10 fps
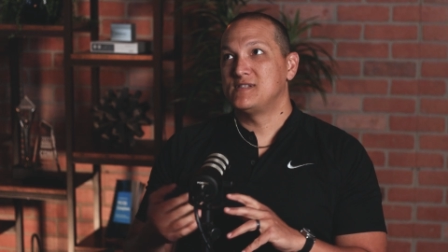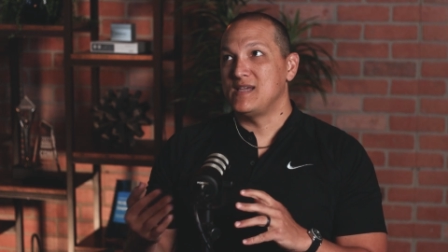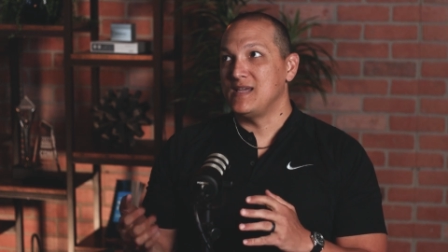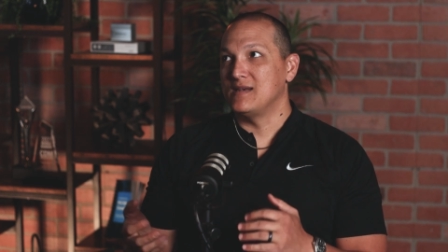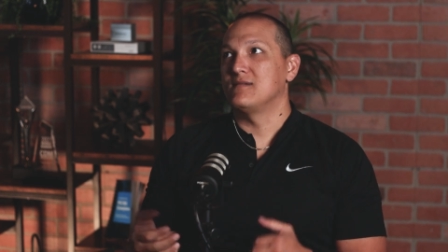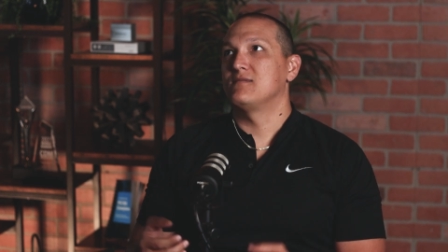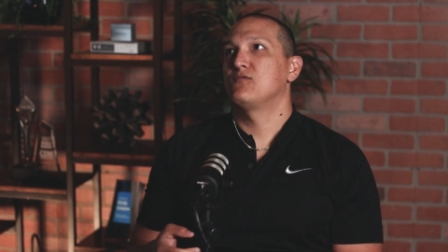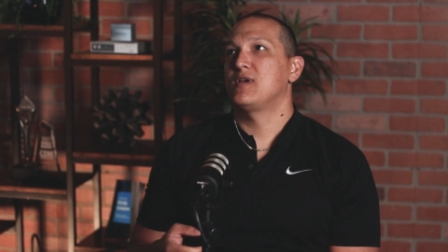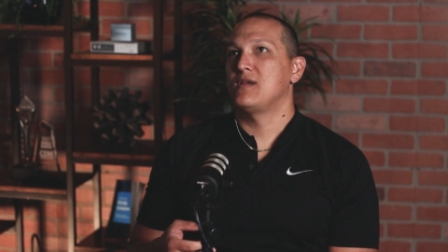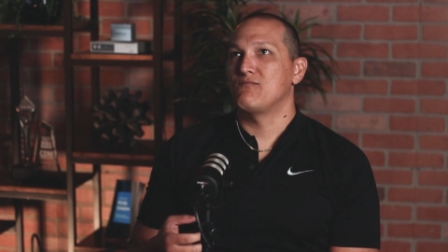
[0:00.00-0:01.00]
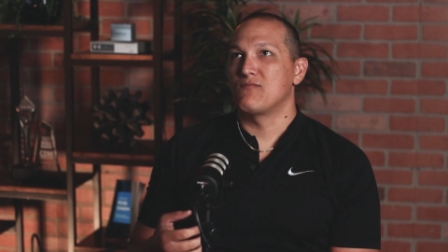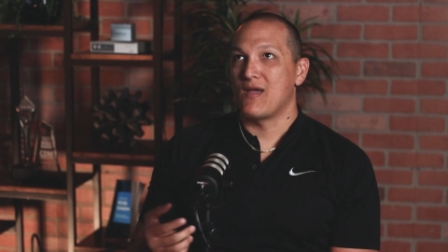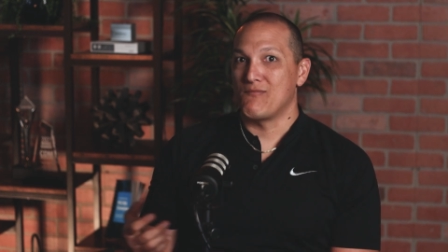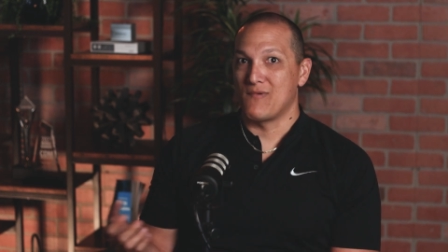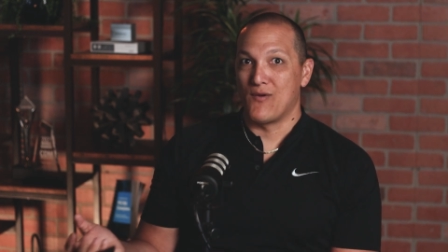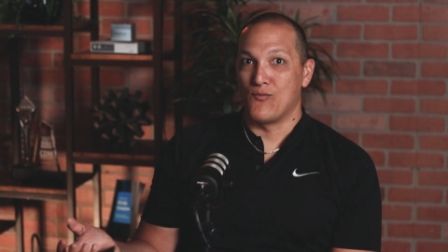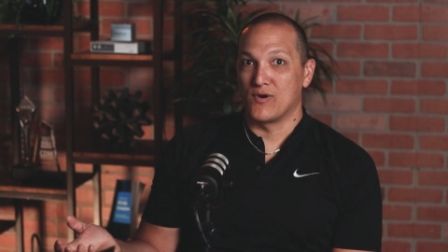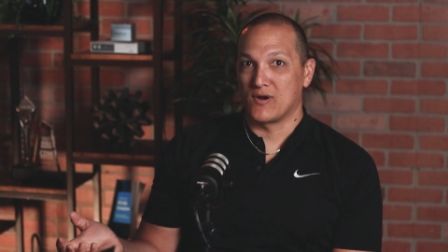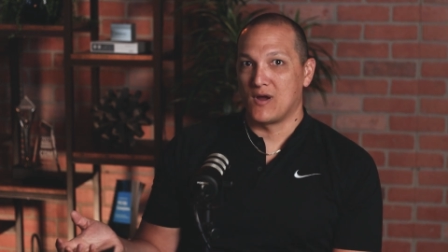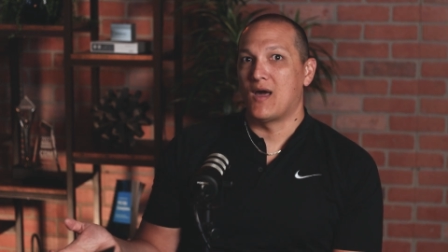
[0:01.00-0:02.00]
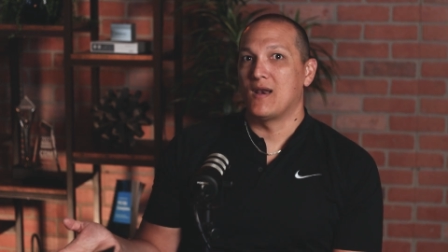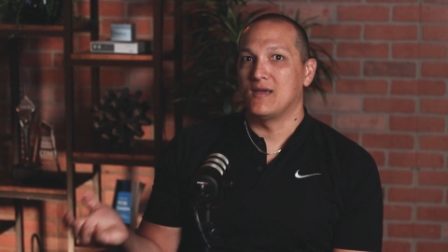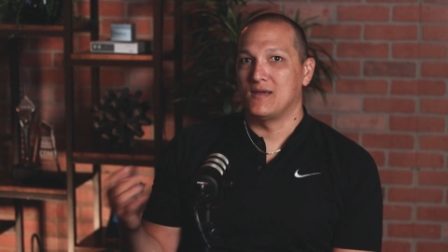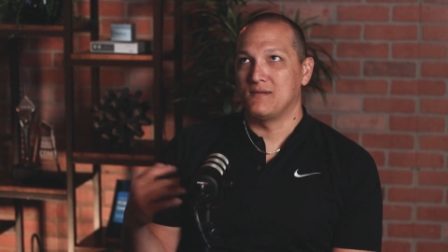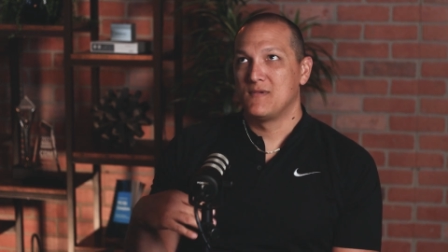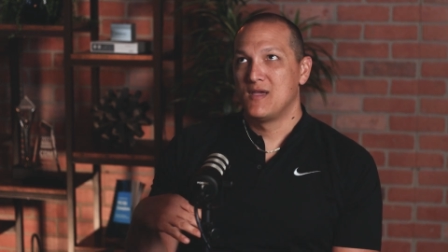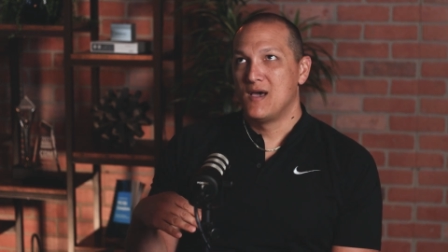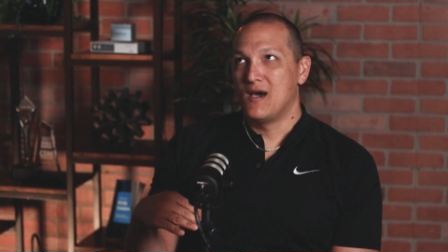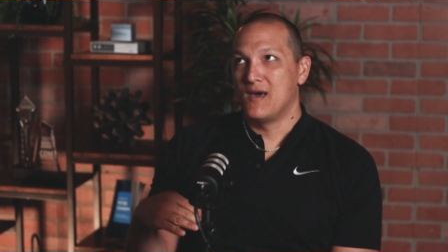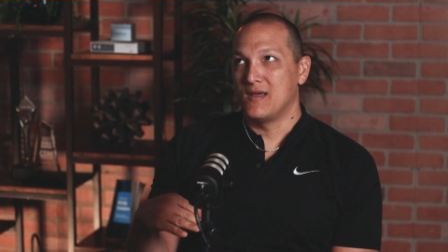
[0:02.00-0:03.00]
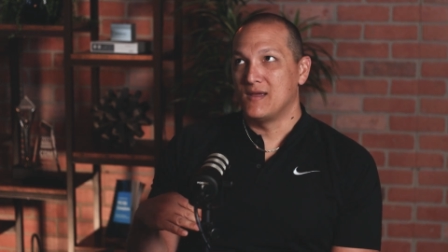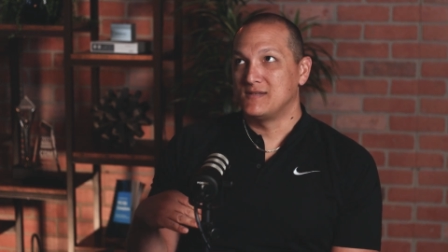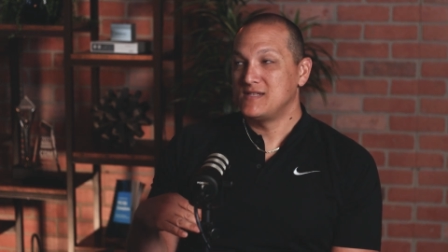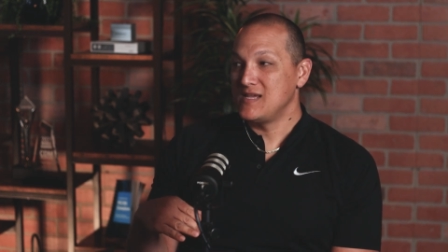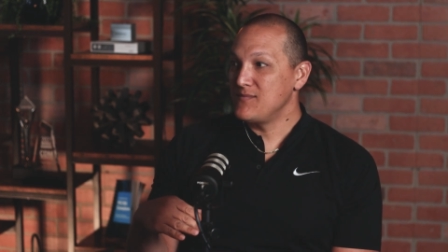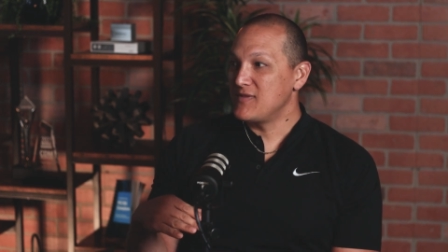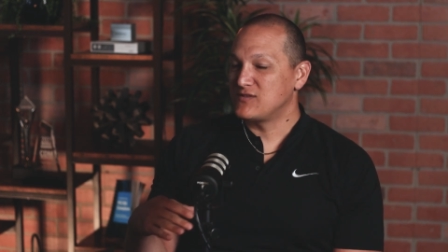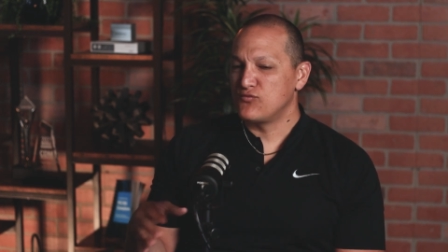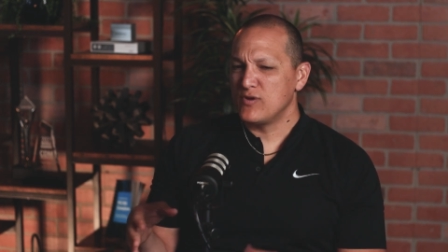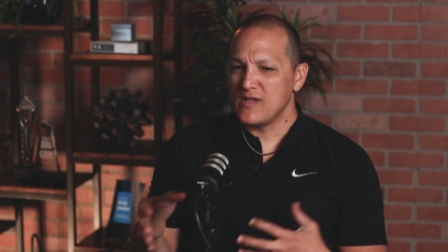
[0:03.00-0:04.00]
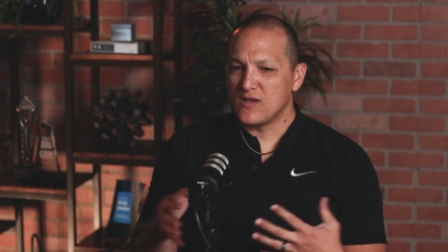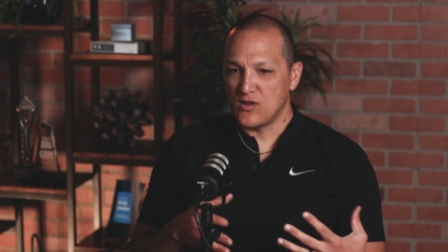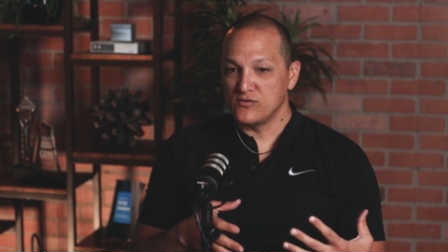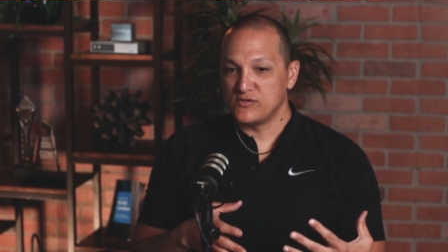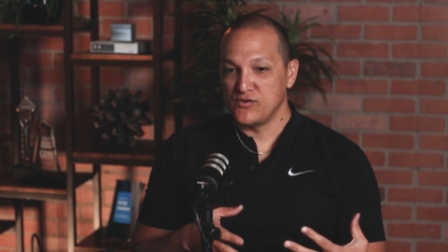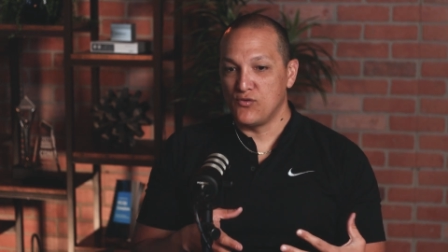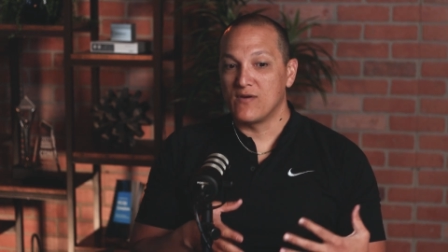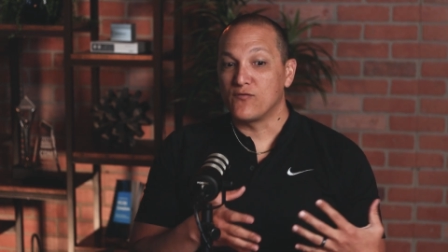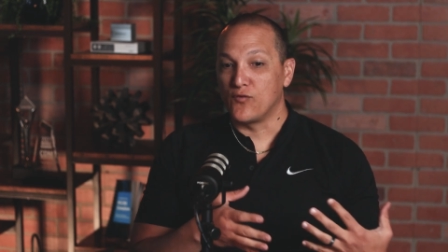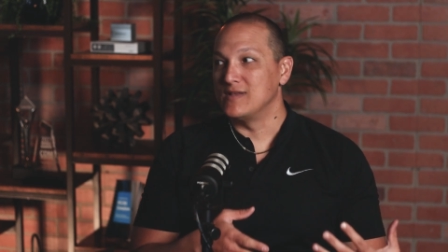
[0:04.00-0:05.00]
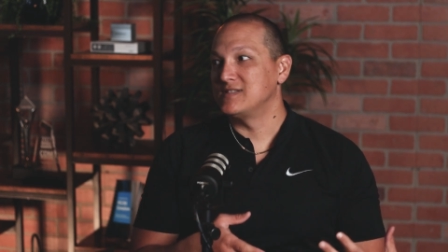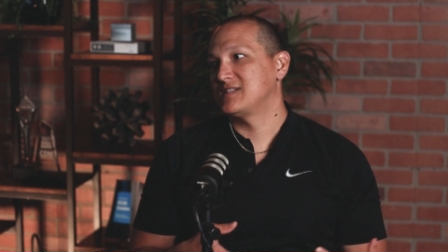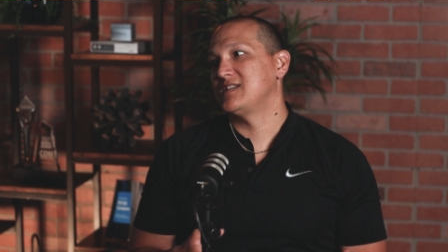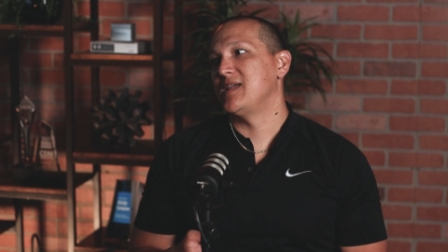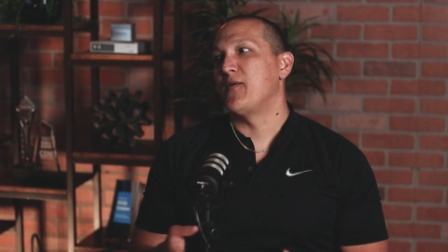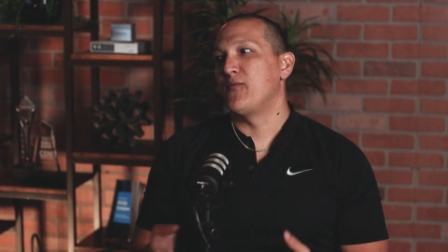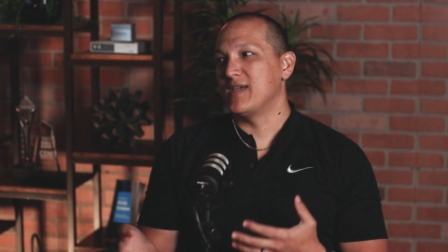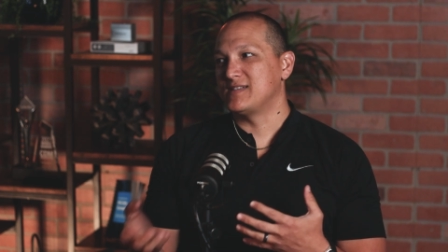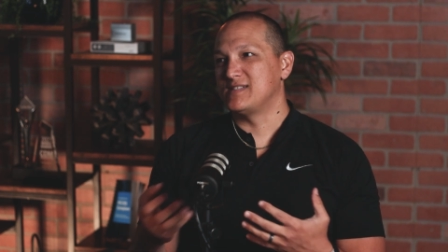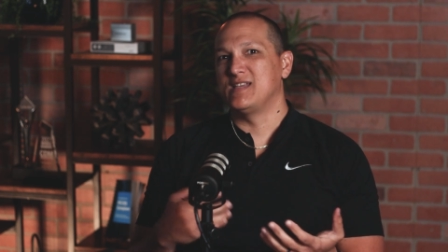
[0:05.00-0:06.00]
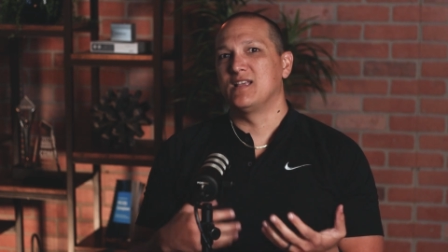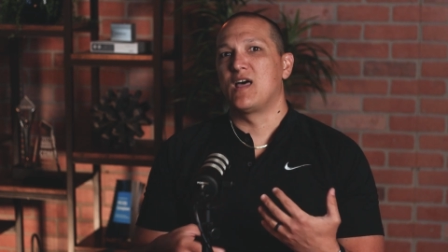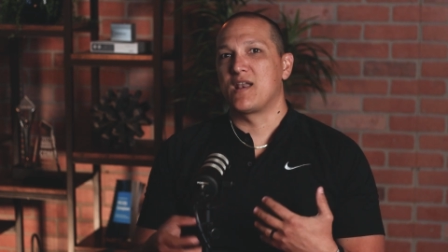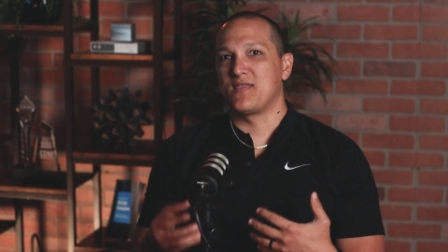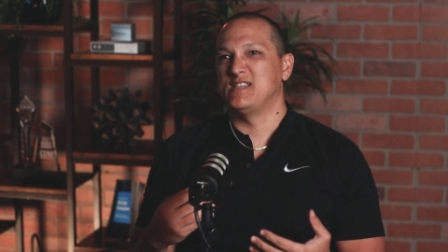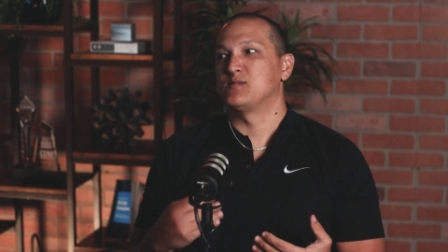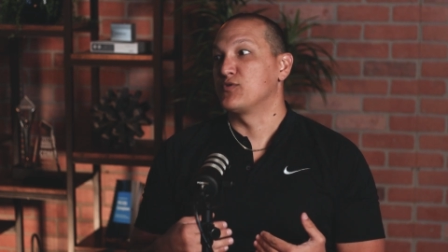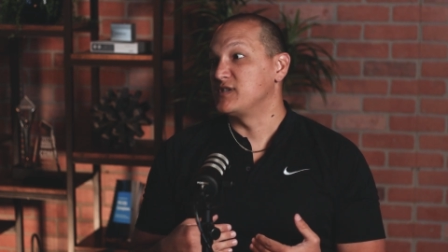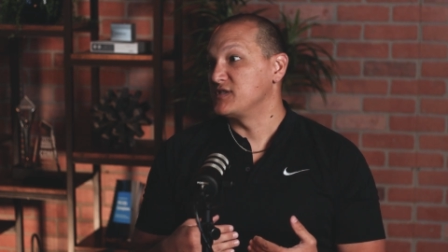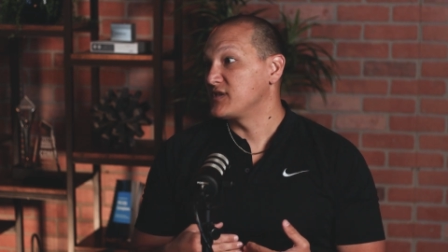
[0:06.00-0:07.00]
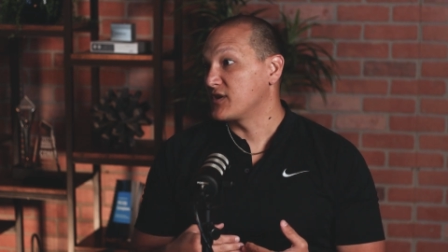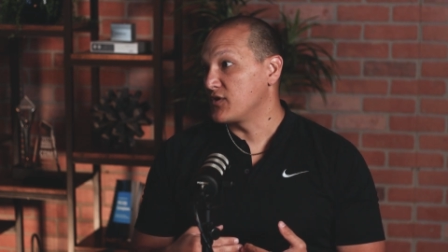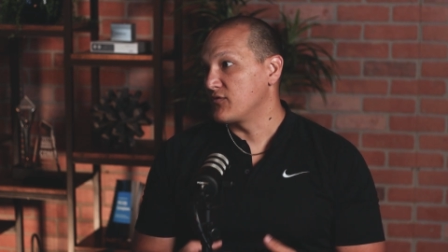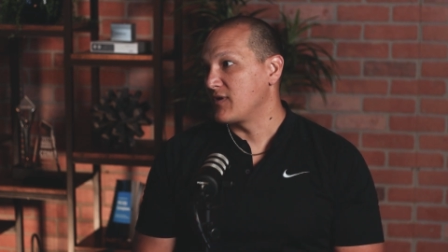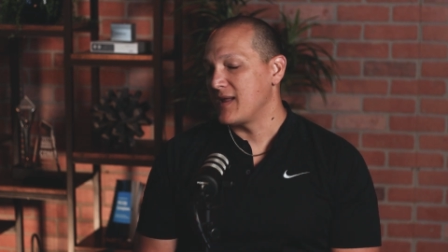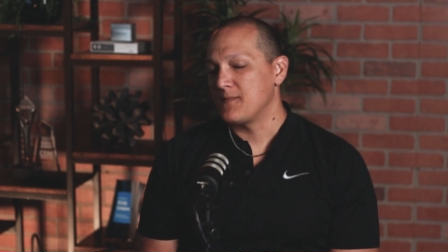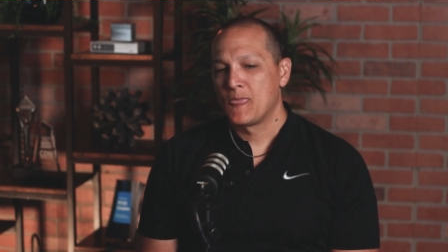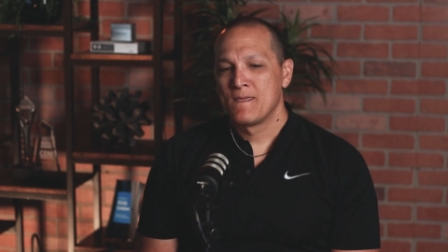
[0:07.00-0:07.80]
seen, I work on a team that's really close to our forensics team, and we get to see a lot of these breaches occur, right?